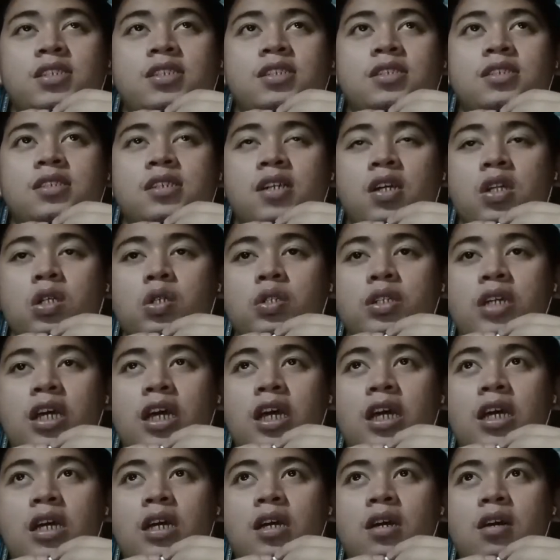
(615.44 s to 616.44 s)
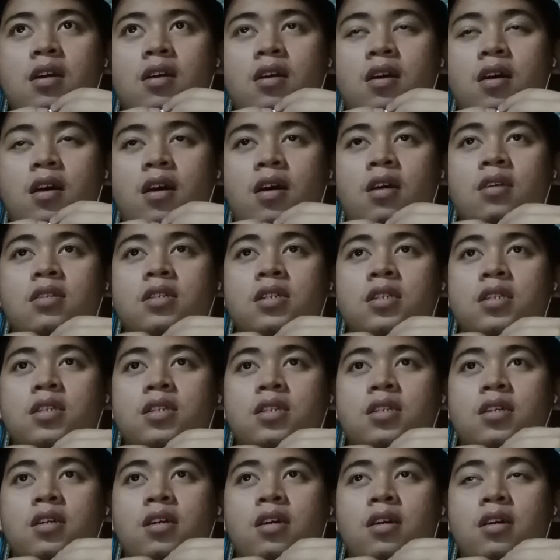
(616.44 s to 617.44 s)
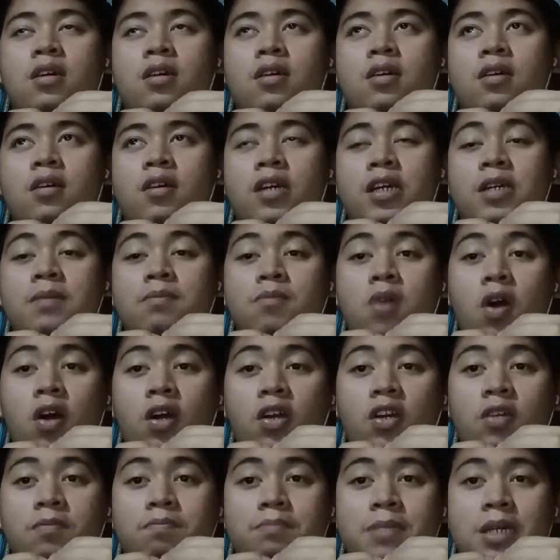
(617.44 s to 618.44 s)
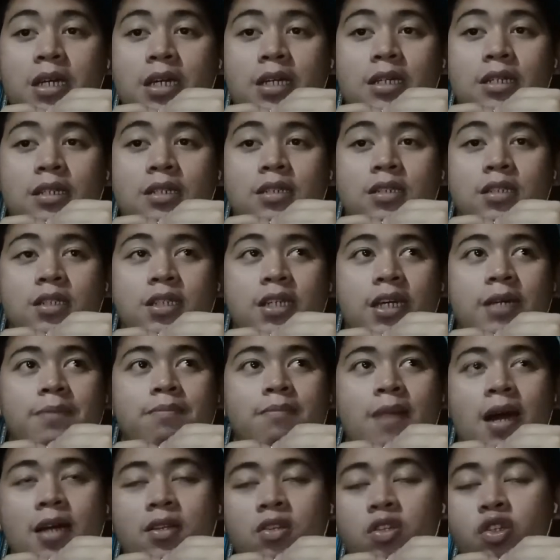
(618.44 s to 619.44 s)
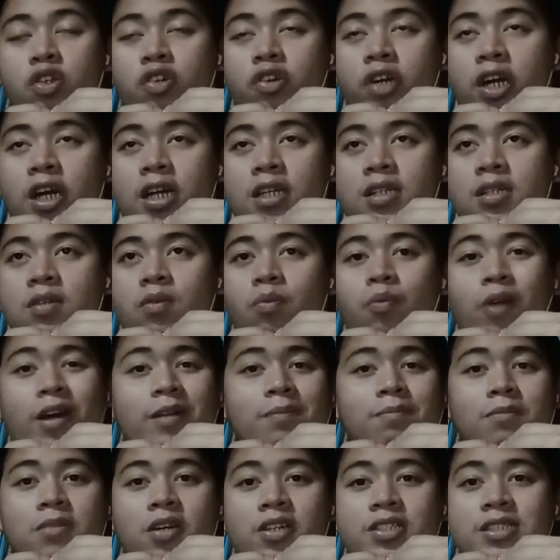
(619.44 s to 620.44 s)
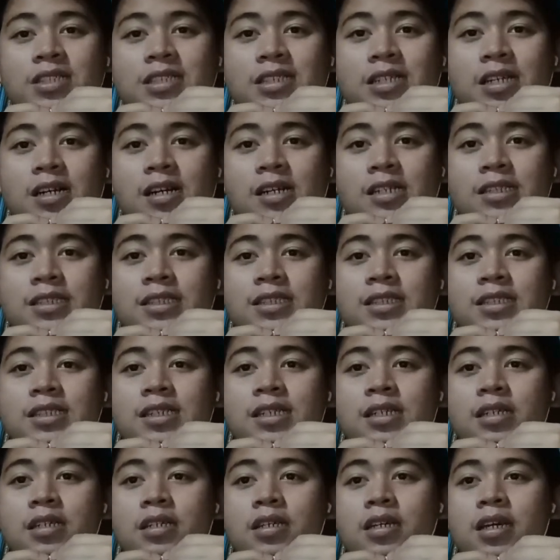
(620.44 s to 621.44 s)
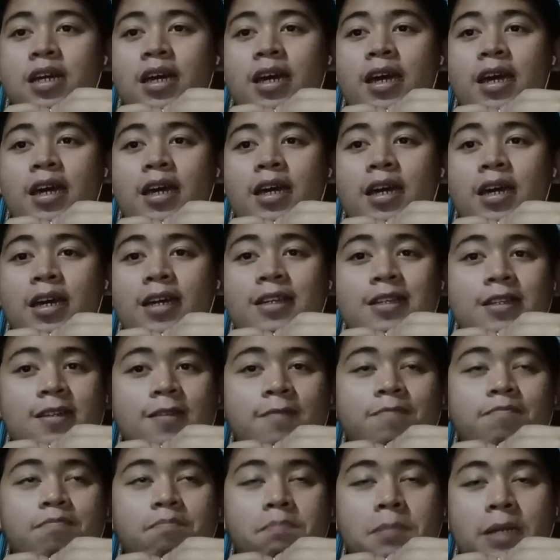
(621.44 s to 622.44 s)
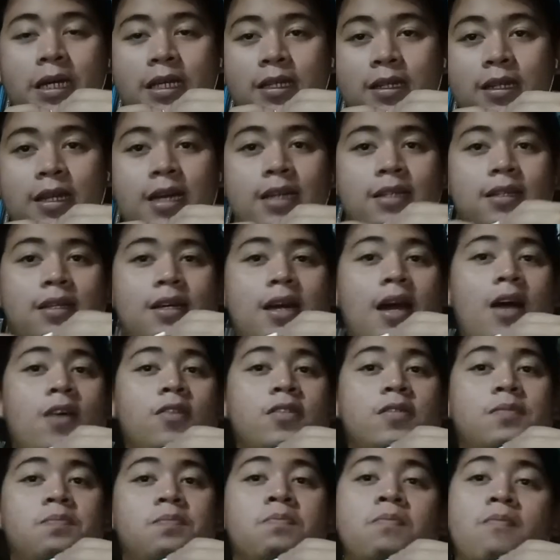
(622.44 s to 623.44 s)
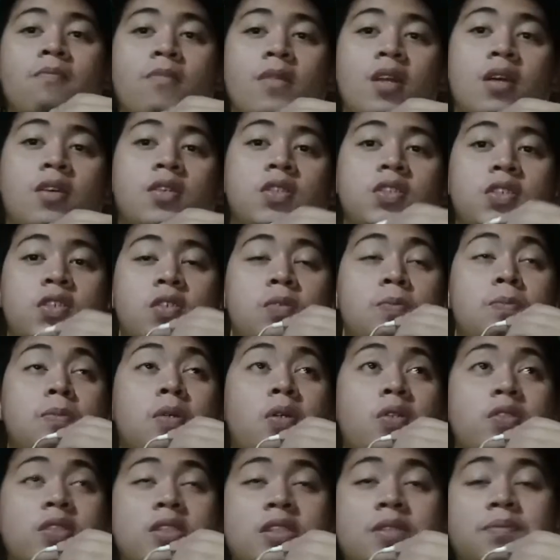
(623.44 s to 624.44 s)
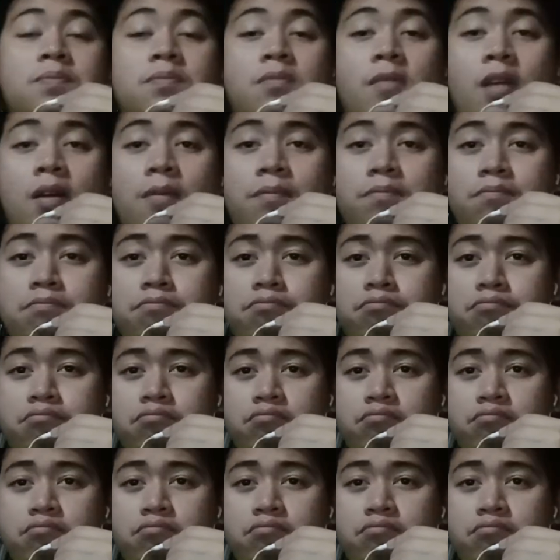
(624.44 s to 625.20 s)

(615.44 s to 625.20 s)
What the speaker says: hemoglobin, hematocrit, white blood cells, and platelet count. So most presence of